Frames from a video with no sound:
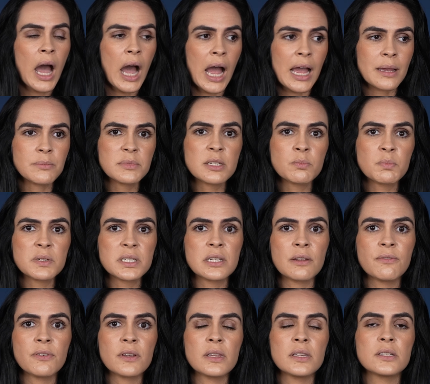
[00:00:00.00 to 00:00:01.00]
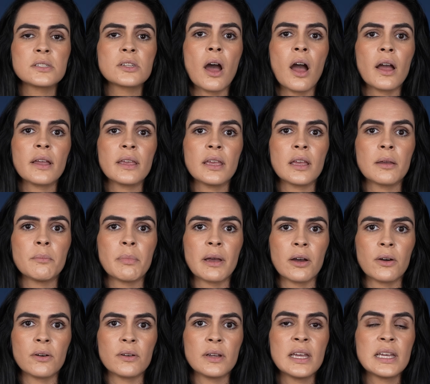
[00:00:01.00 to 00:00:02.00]
I'm specifically talking
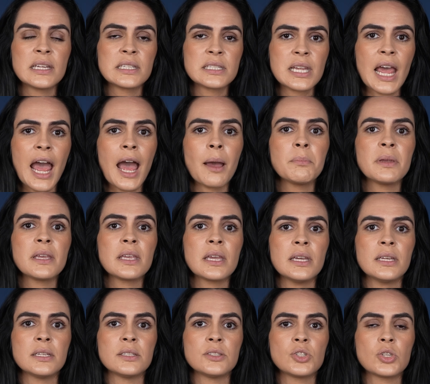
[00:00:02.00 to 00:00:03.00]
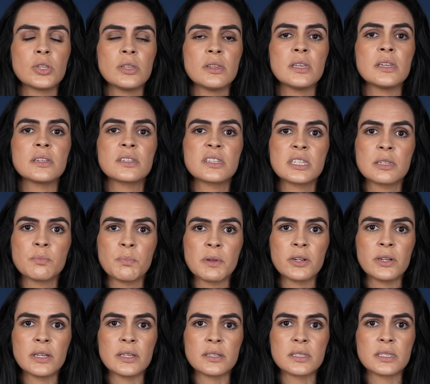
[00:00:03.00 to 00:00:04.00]
about tapping into the
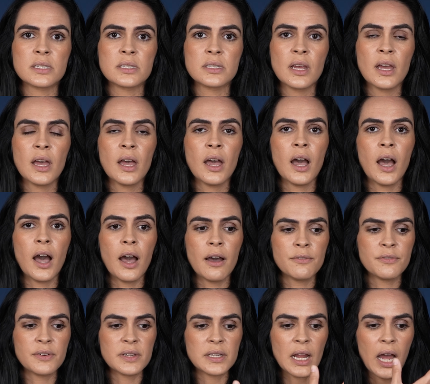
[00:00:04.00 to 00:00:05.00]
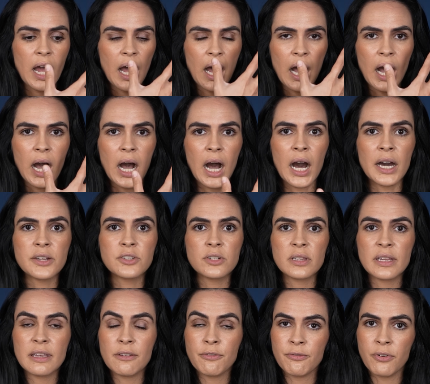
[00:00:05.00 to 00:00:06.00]
experience of an
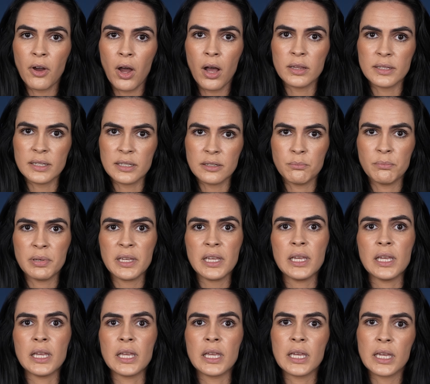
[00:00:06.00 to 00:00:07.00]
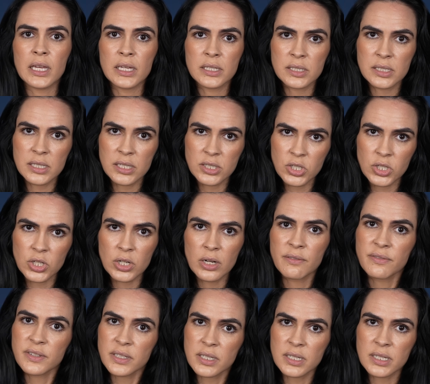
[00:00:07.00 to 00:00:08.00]
utterly fallen being into
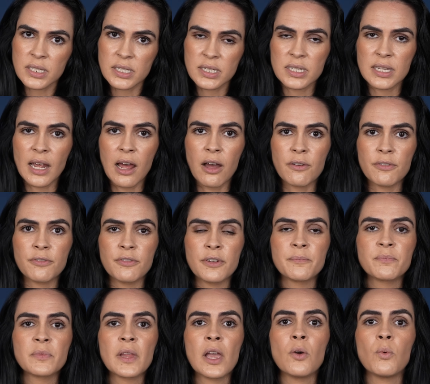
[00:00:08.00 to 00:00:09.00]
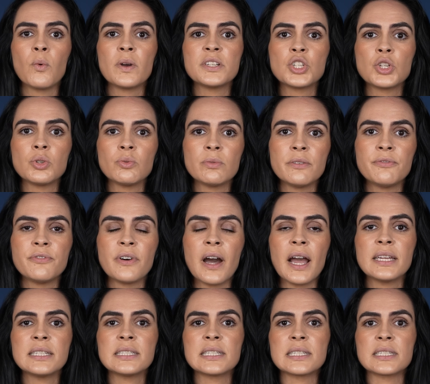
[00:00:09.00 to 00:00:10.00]
service to self. What you will
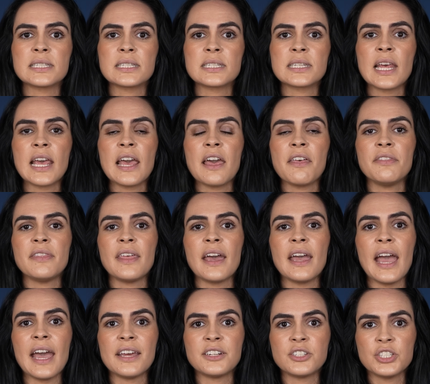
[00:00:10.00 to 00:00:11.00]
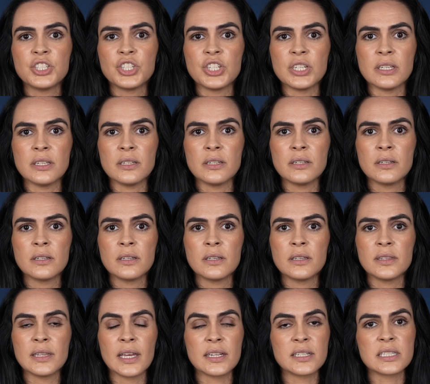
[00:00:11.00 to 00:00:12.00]
find is the energy
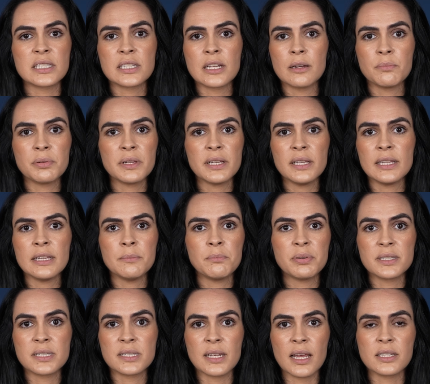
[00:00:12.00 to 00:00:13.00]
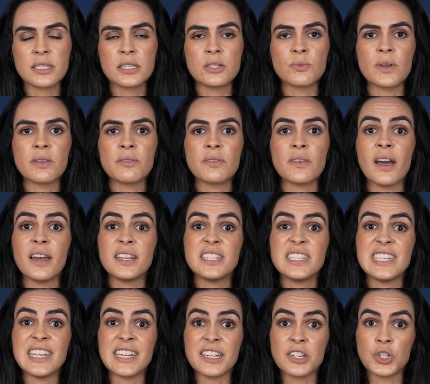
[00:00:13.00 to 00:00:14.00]
that is completely possessed with
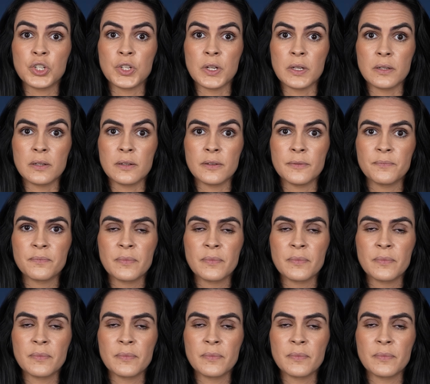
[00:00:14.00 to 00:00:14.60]
addiction.